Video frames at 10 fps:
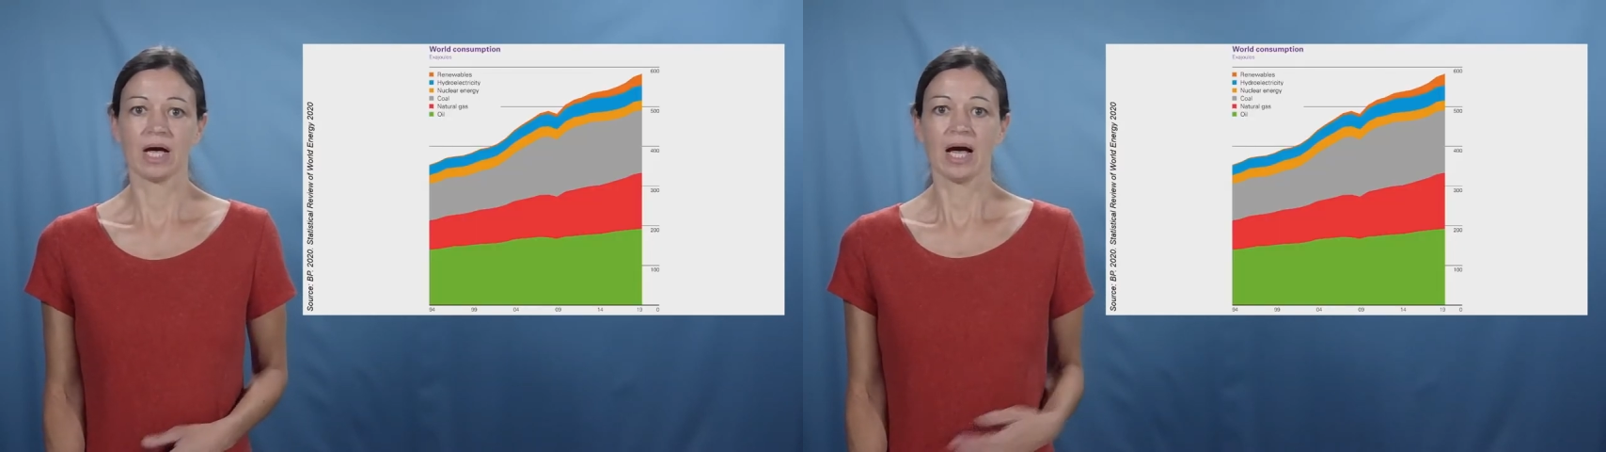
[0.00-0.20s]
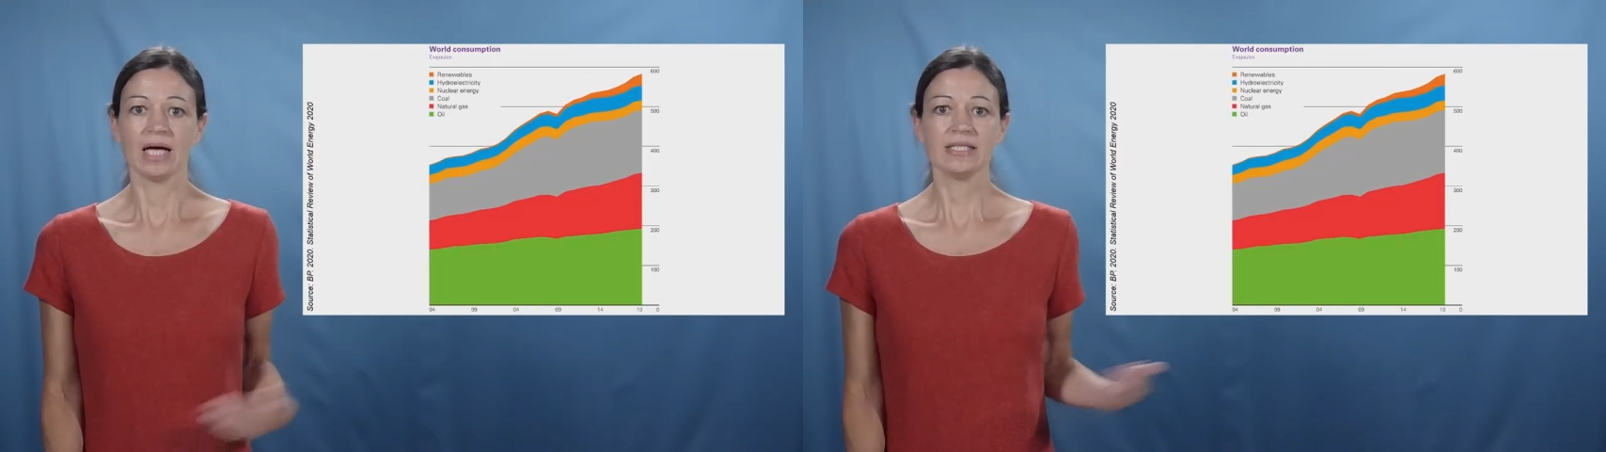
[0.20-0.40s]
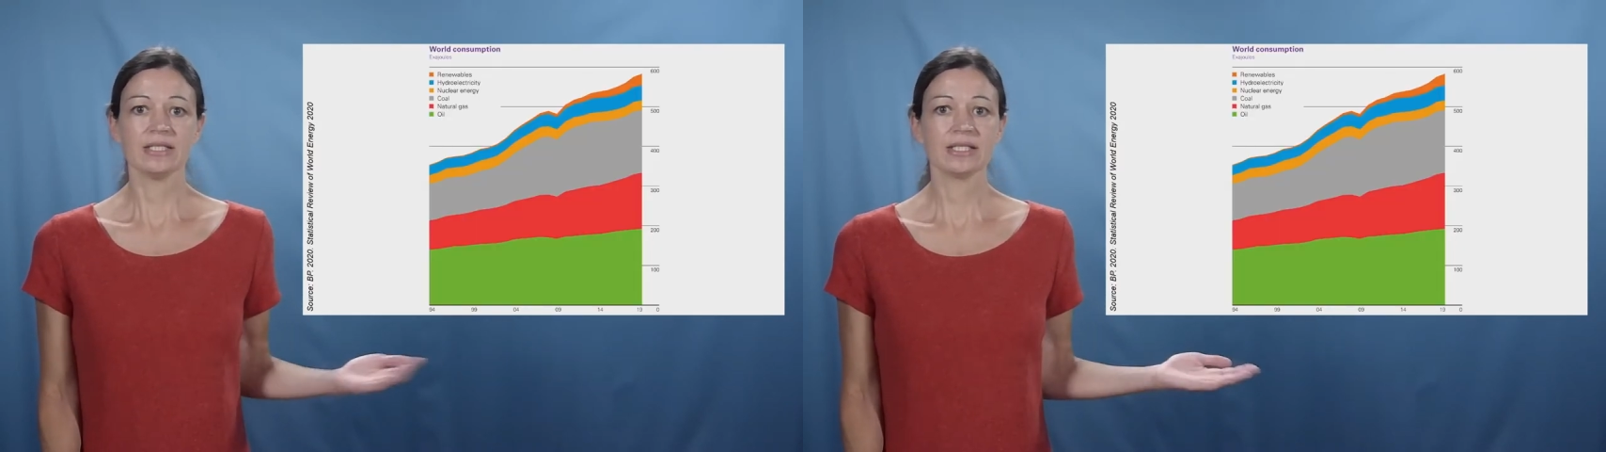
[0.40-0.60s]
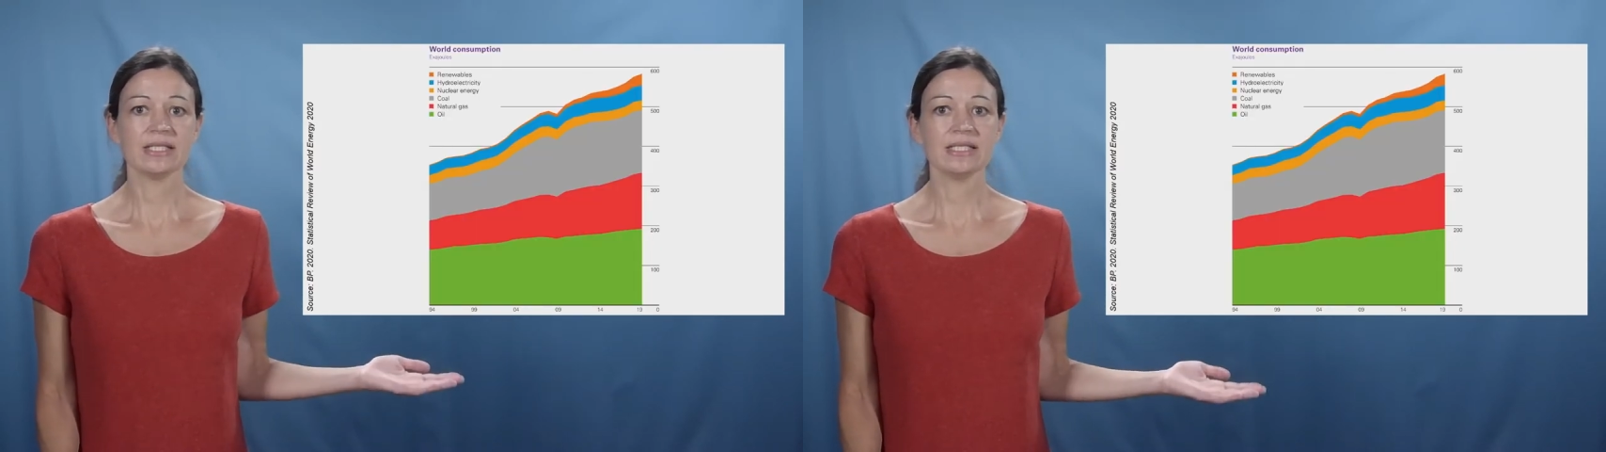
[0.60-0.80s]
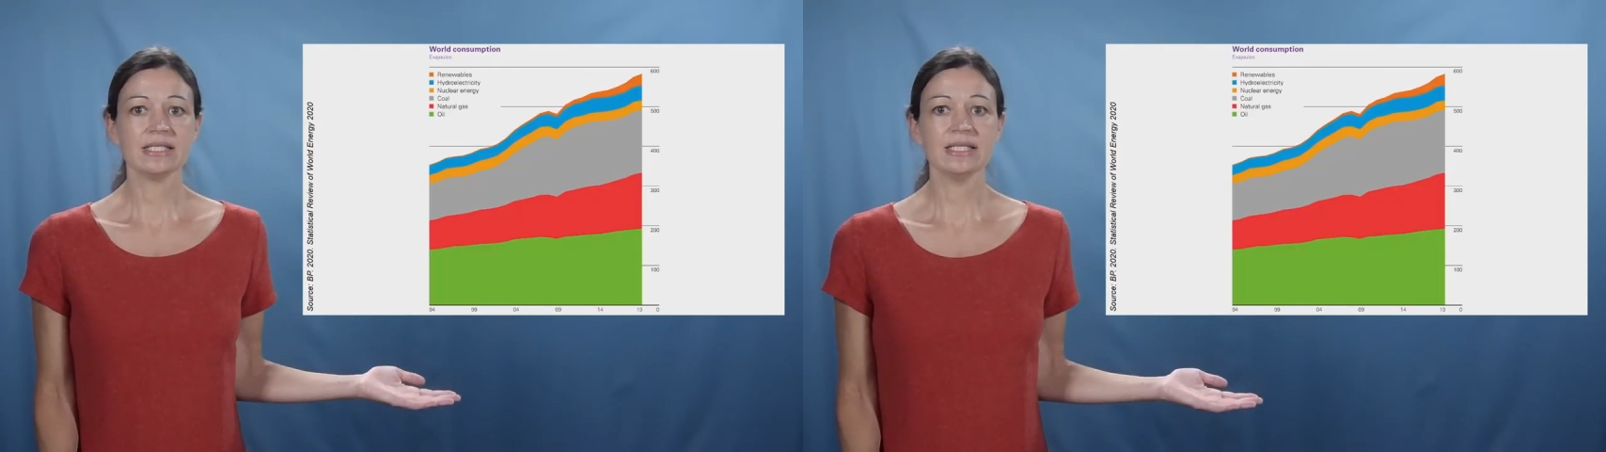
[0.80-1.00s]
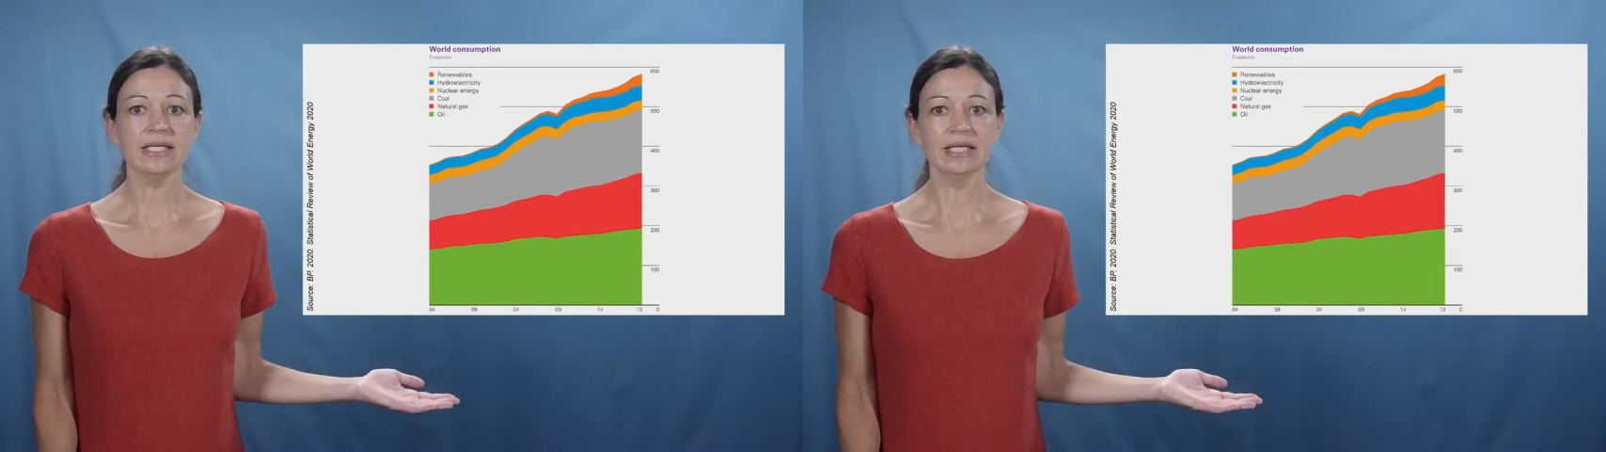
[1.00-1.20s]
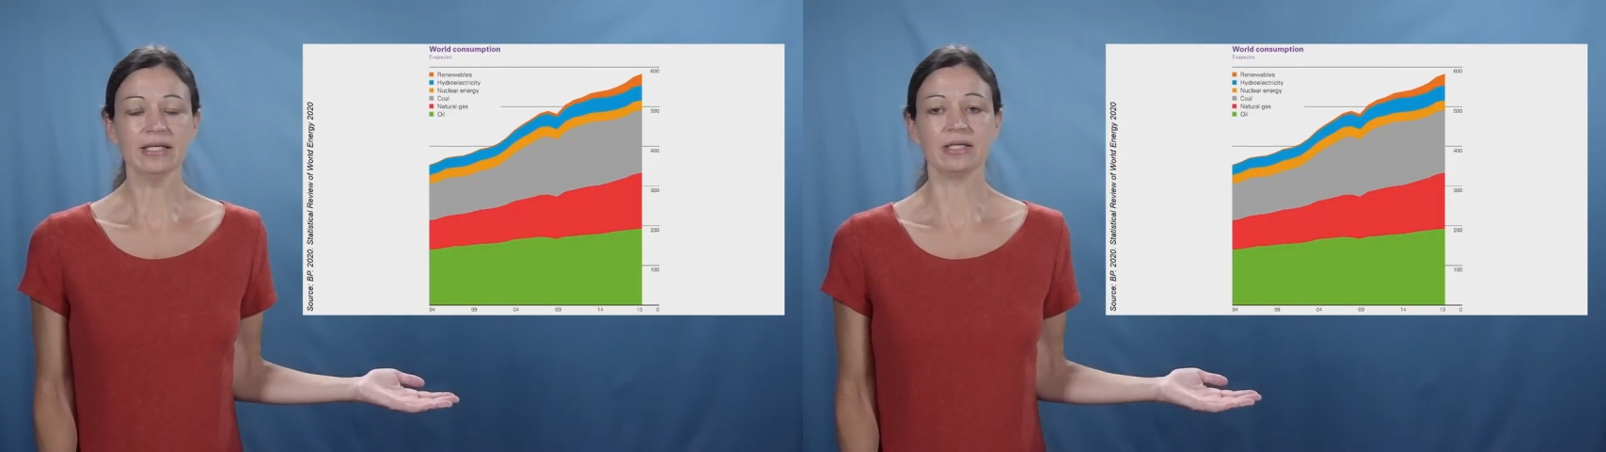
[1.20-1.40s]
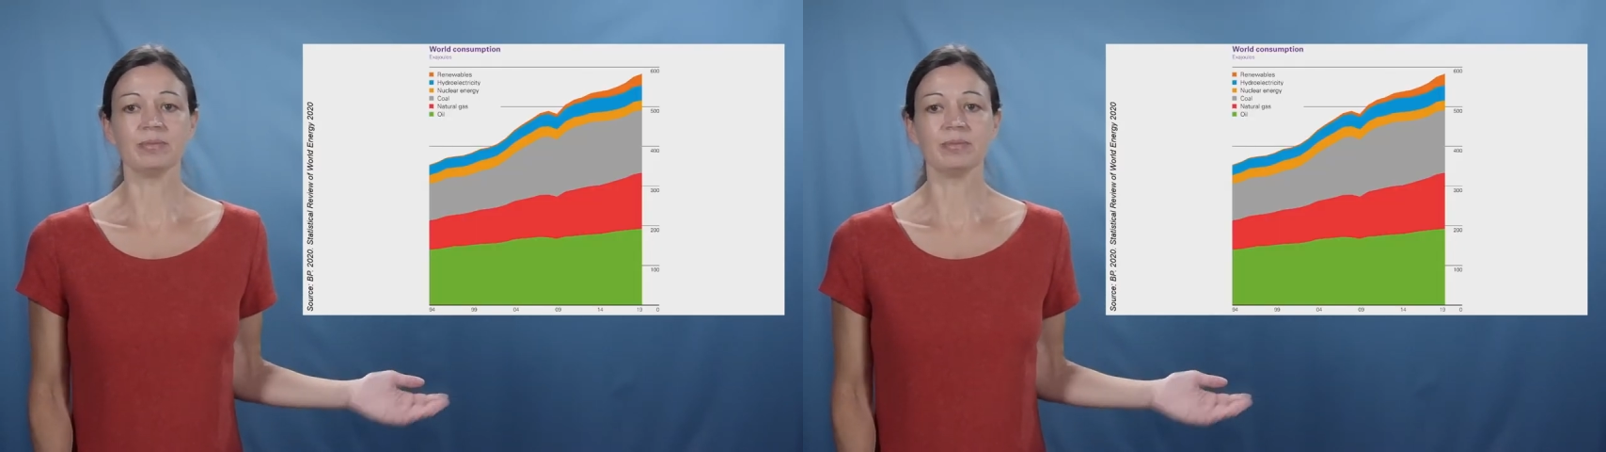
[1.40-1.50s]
As you can see here,